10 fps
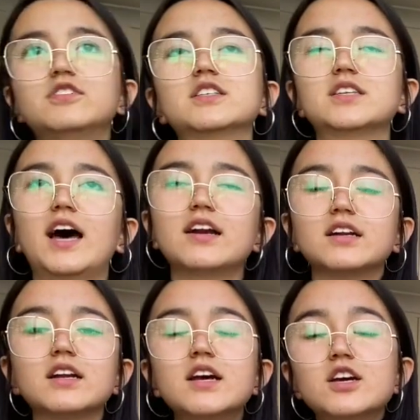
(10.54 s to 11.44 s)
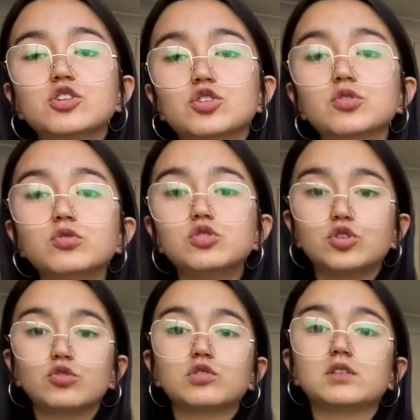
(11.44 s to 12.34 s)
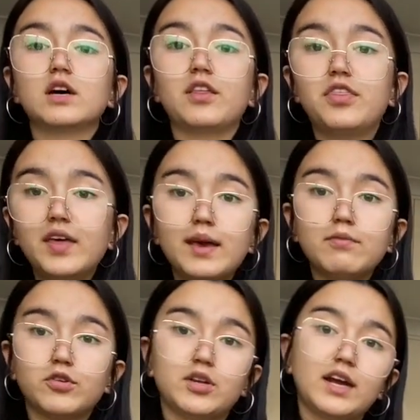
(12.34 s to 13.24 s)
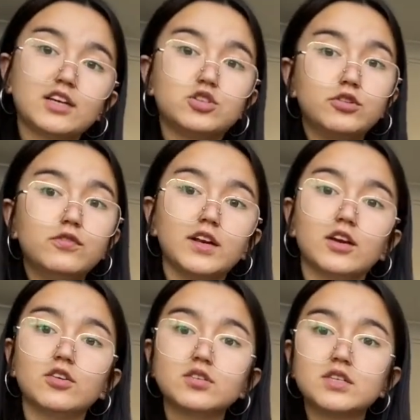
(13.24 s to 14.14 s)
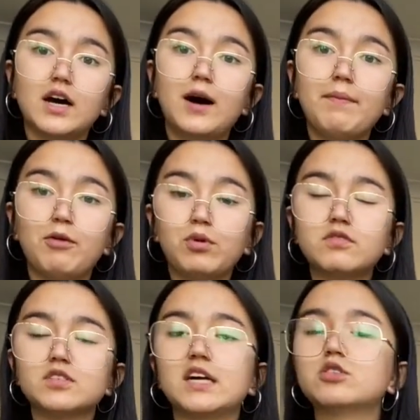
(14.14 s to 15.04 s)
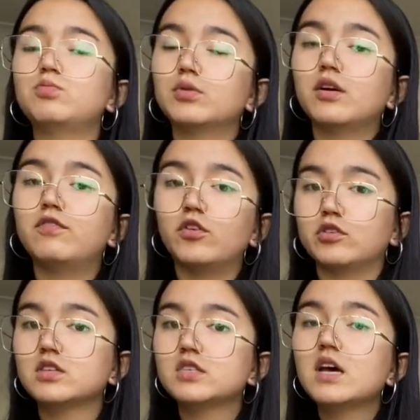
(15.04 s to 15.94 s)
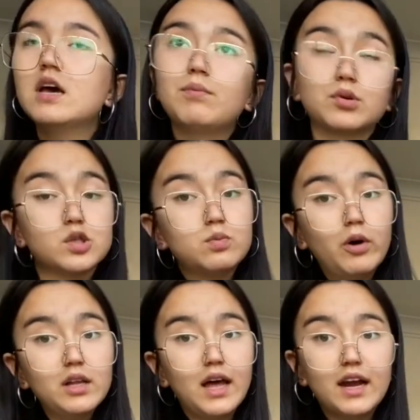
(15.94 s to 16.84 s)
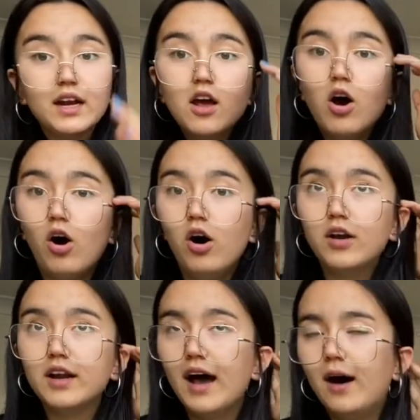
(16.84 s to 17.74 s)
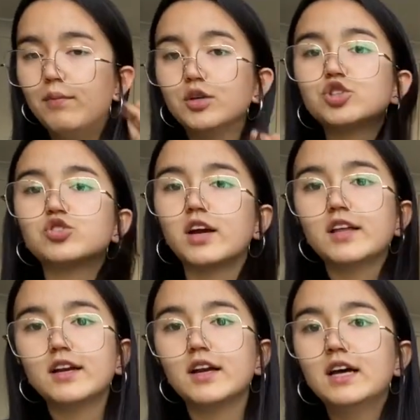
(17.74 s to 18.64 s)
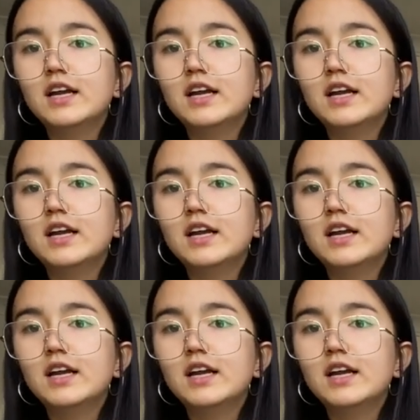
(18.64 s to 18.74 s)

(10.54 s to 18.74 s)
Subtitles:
decided to choose a theme for the next two videos and we've decided to put a spotlight on Australian